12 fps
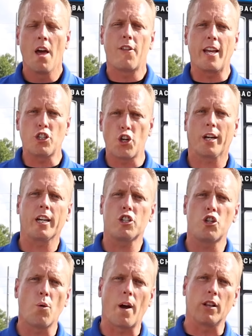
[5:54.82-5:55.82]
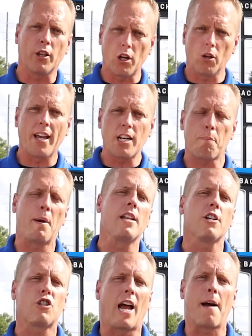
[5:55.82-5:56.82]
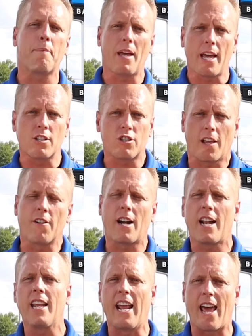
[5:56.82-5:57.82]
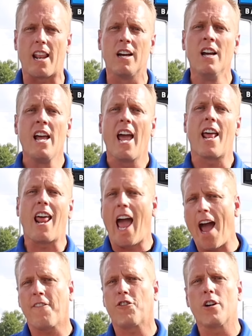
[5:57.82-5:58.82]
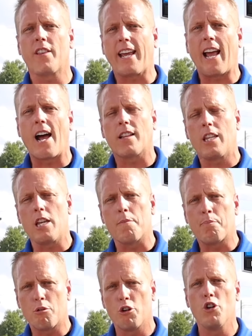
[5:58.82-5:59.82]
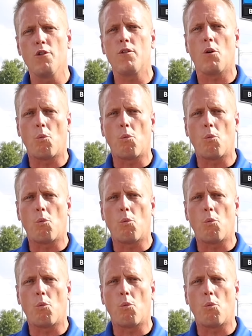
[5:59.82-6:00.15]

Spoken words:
They took it to a little independent shop in southern Indiana, and after they got the approved